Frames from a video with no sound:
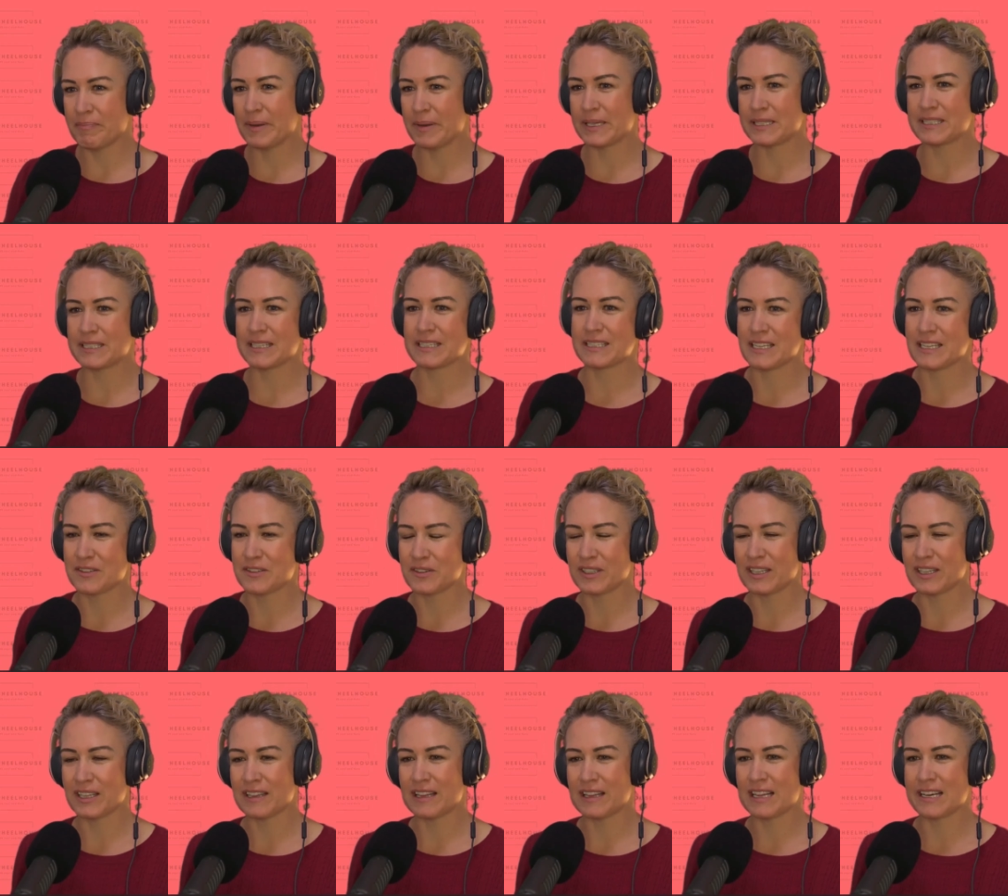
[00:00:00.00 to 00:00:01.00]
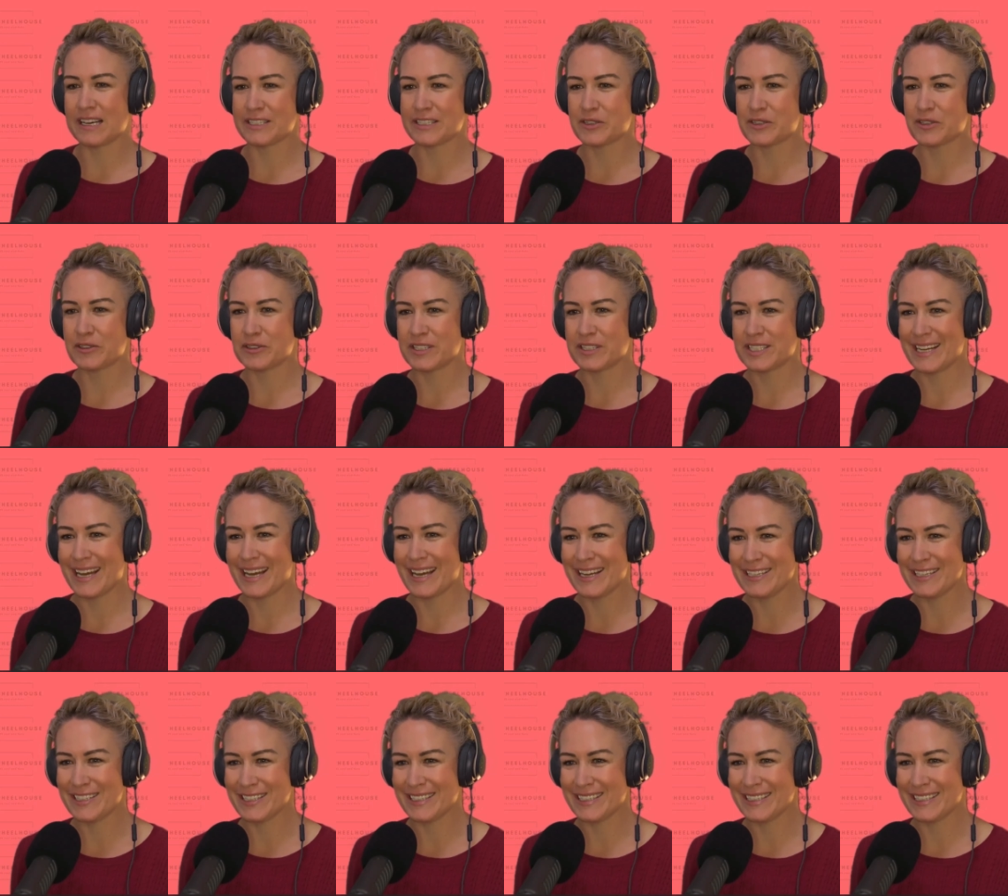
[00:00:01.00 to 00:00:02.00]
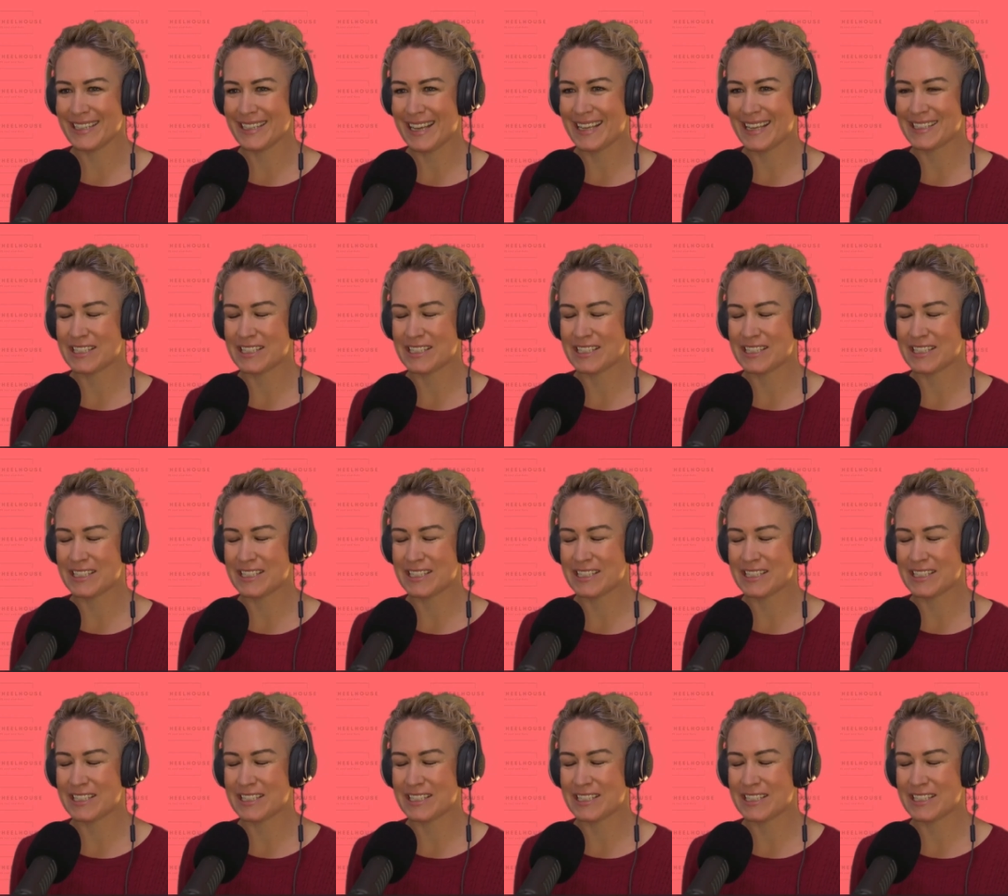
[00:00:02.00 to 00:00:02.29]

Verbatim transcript: being successful in the last two stages.